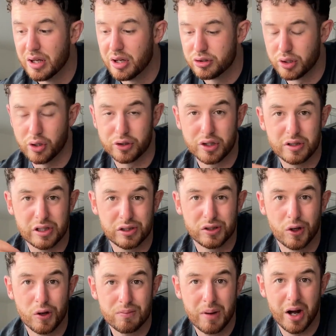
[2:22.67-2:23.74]
Try not to use it
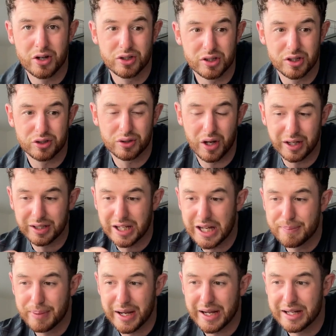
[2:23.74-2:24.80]
too much because I try and
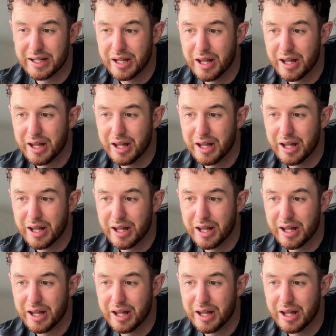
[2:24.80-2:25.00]
keep a